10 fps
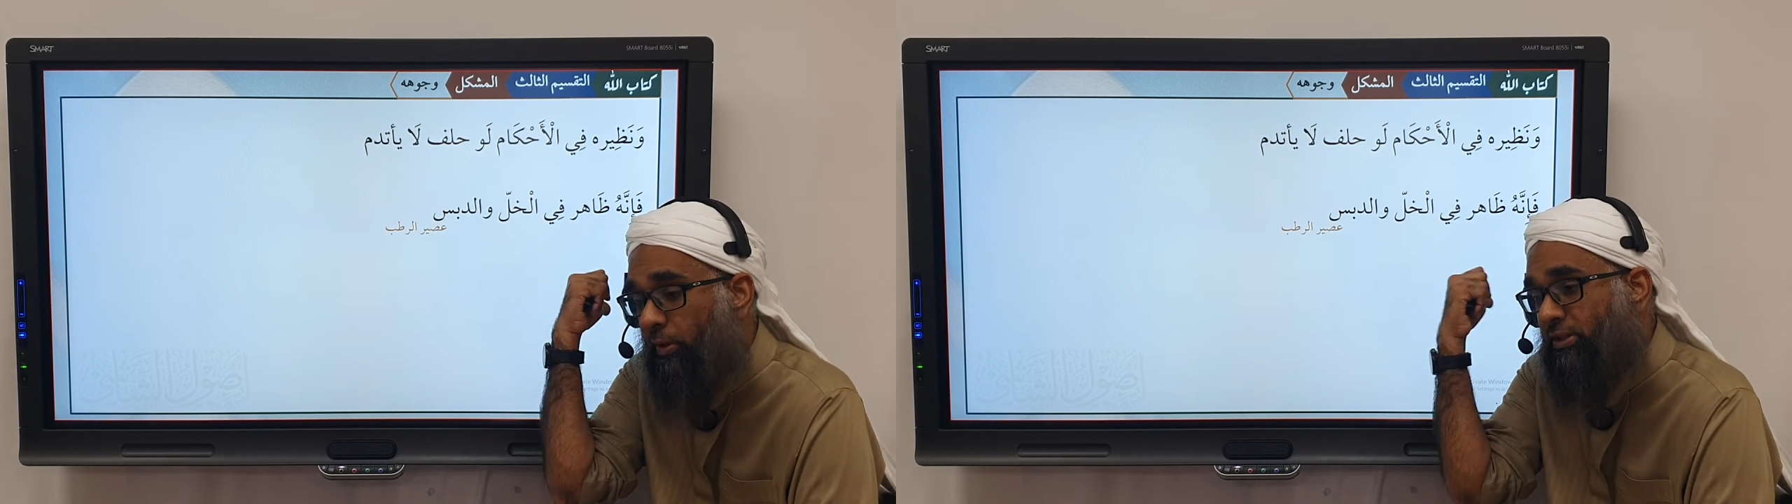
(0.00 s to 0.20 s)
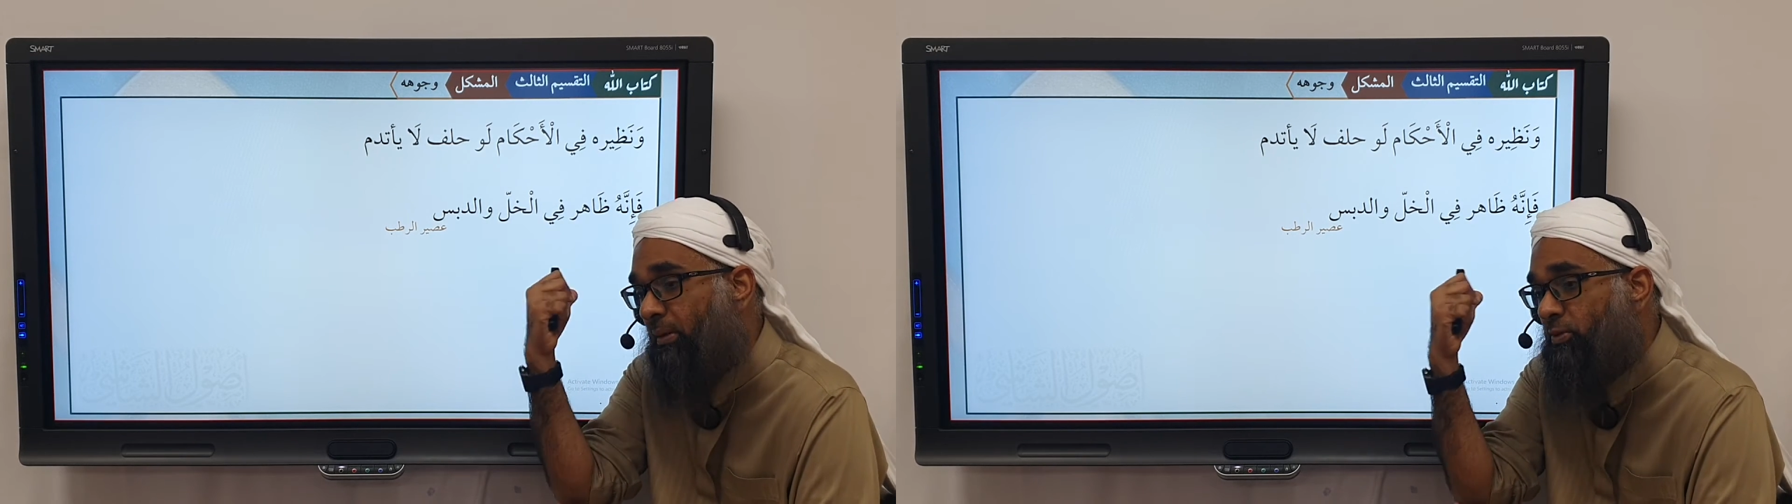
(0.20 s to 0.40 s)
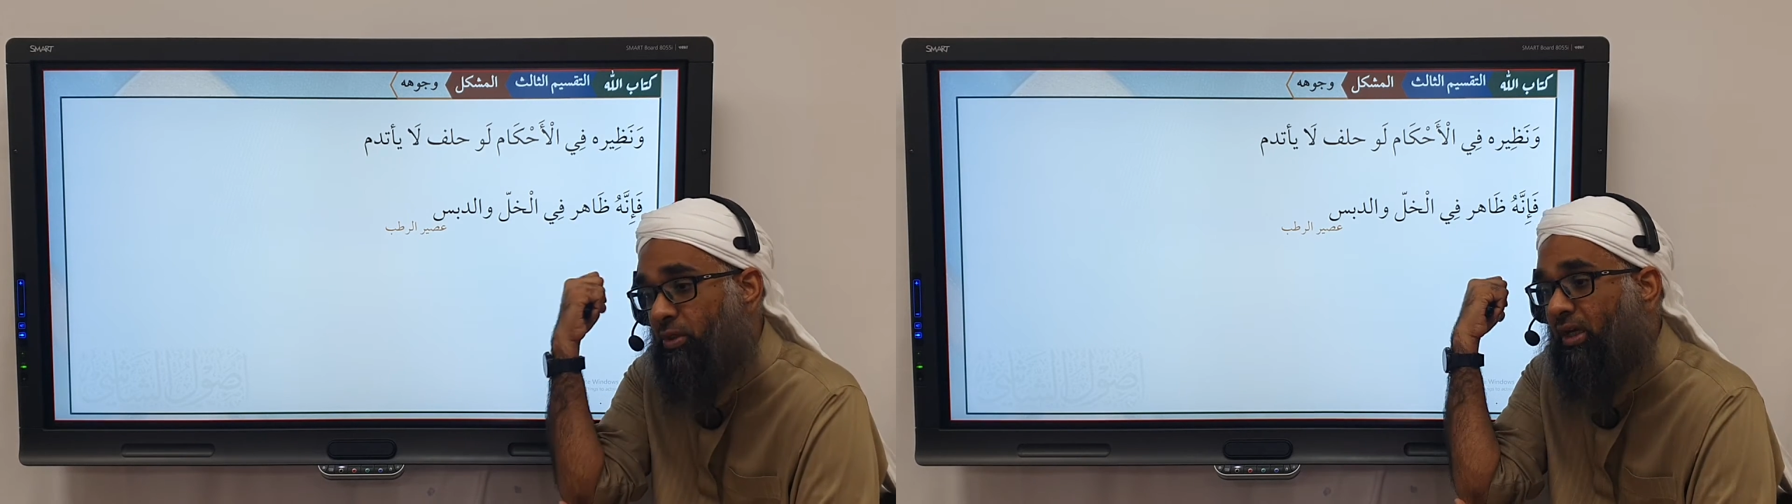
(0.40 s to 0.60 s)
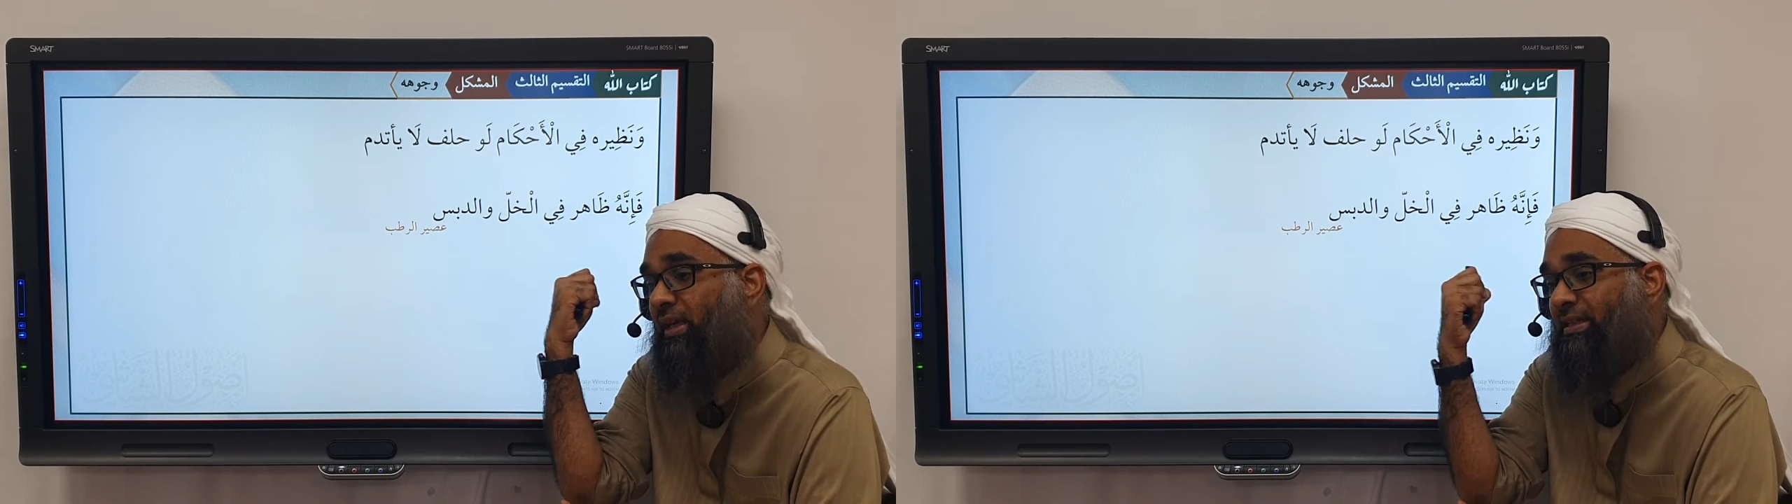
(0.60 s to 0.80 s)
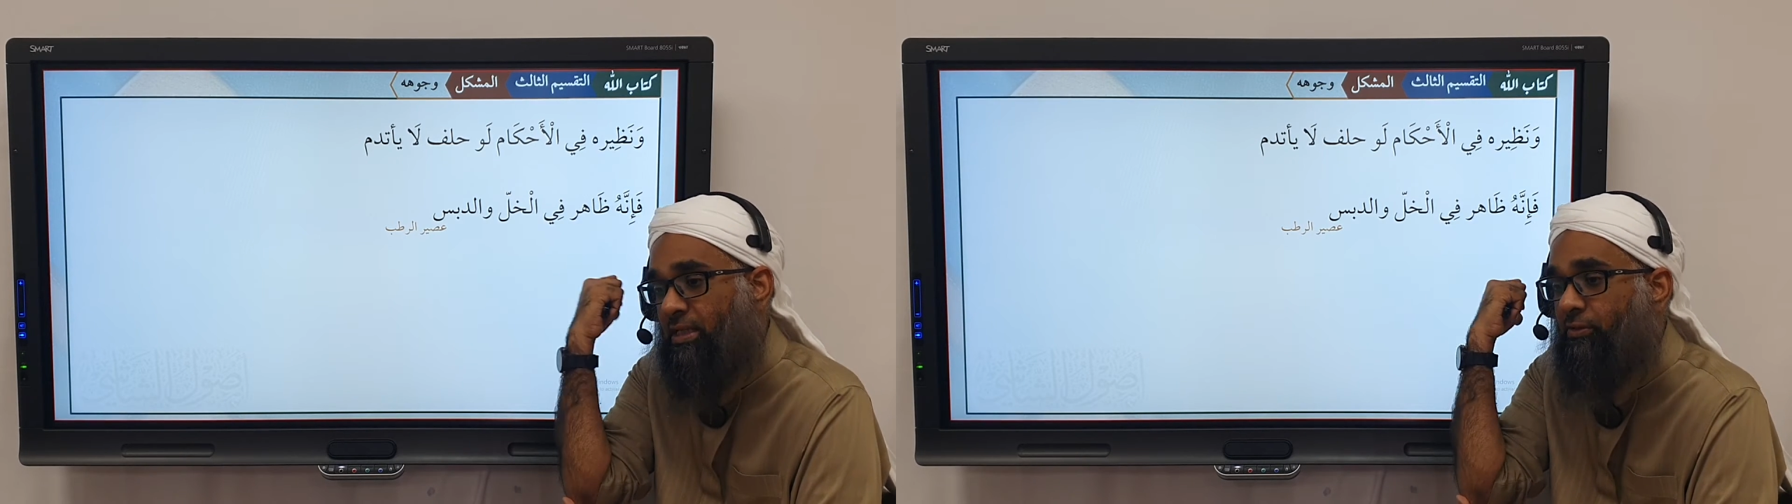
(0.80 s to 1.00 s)
books, Jami'
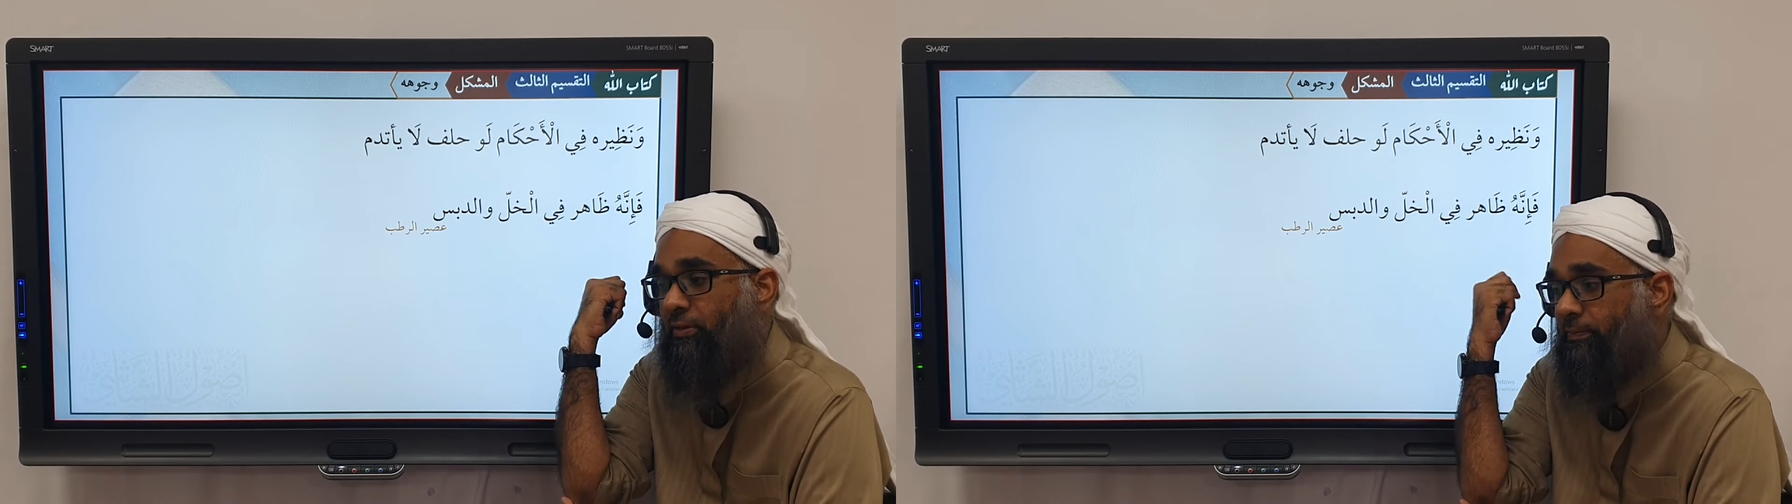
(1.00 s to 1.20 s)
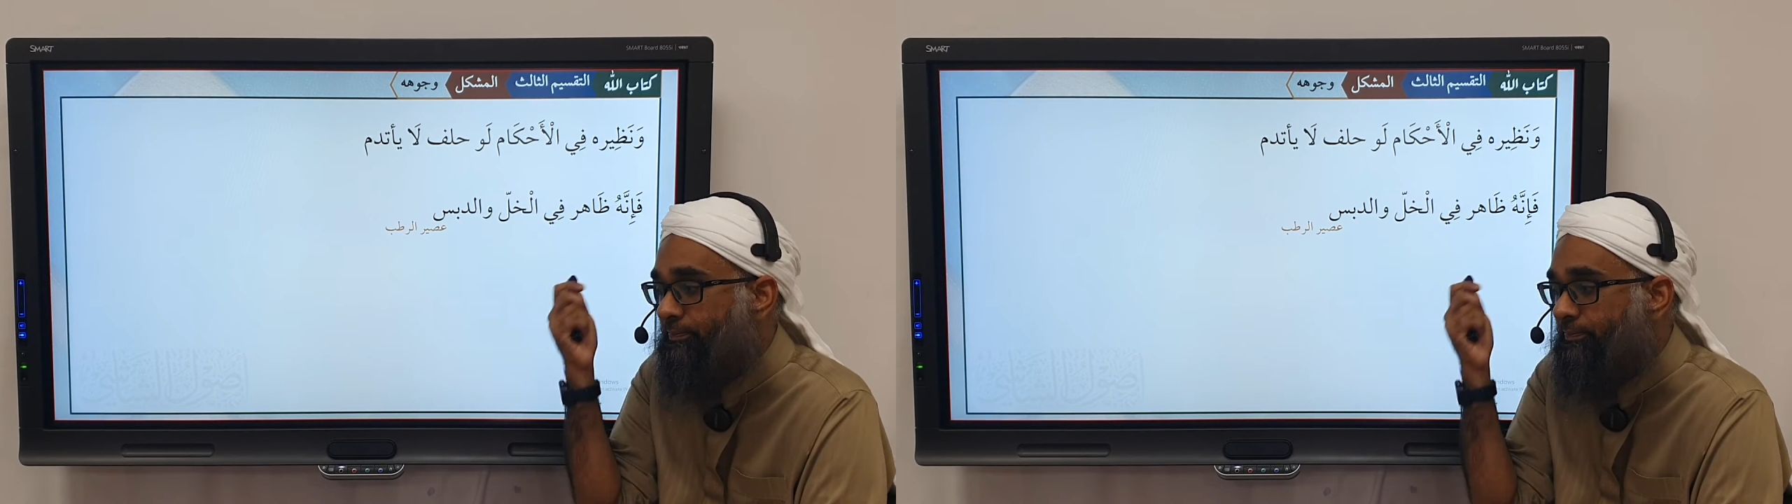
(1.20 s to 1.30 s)
Saghir, etc.